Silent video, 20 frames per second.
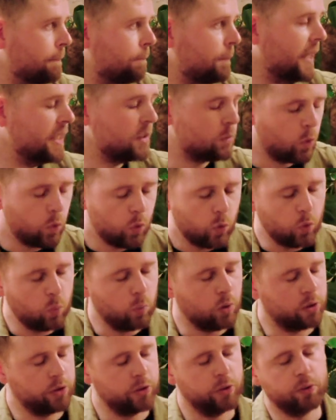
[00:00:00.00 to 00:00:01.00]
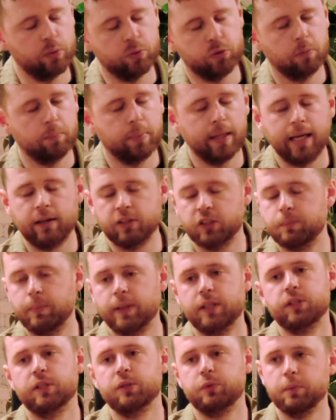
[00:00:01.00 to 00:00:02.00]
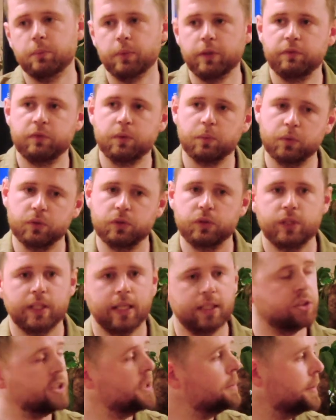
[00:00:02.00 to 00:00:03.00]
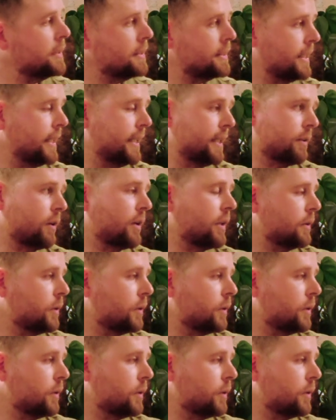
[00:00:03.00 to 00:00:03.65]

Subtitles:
is all what Google's about, especially as we move towards ChatGPT and